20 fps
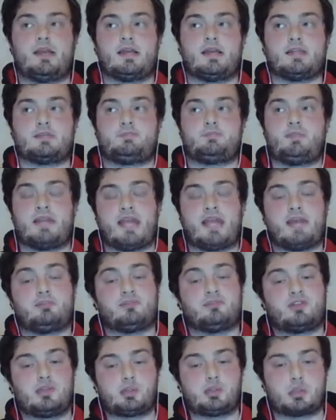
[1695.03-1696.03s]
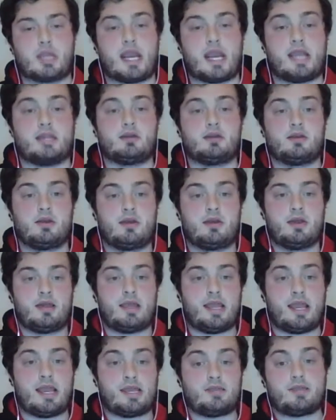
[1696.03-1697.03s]
has been able to train
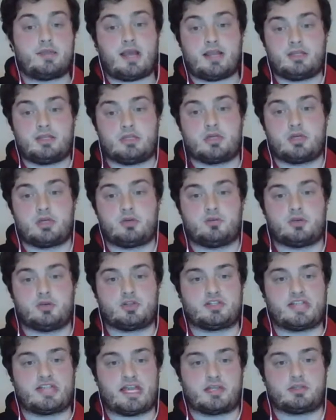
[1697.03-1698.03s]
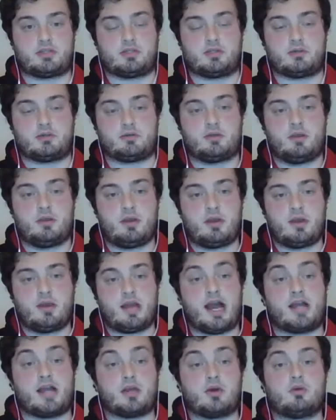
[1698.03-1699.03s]
in that Euro section.
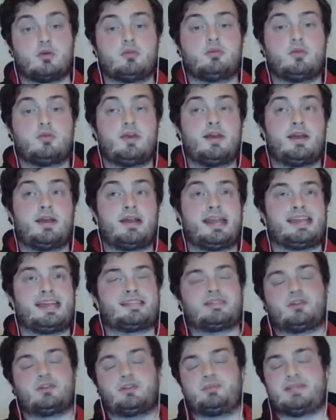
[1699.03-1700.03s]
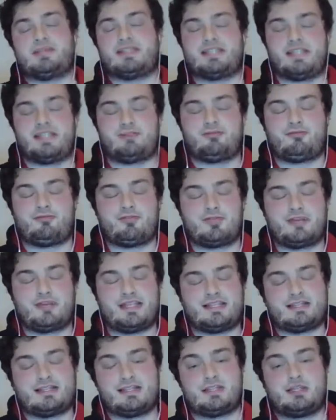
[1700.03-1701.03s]
I know it's going to be
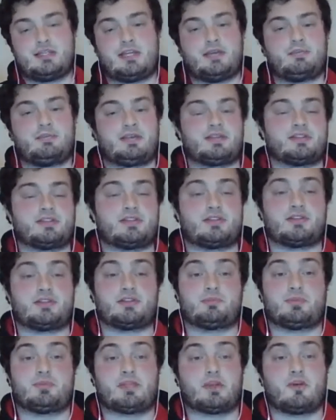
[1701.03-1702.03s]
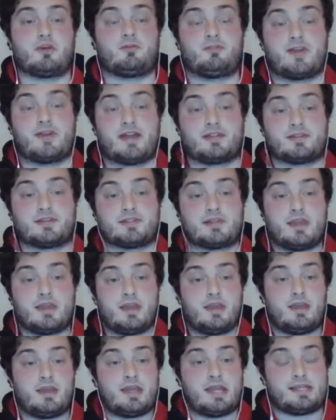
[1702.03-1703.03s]
different this year because there's going to be no fans.
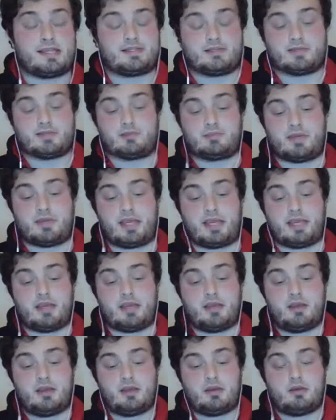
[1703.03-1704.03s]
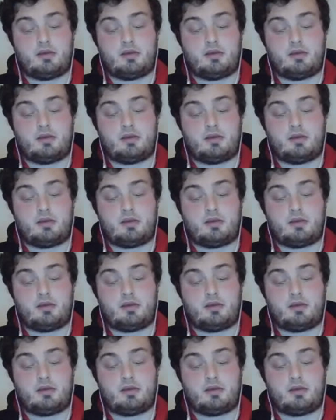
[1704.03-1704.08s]
It's going to be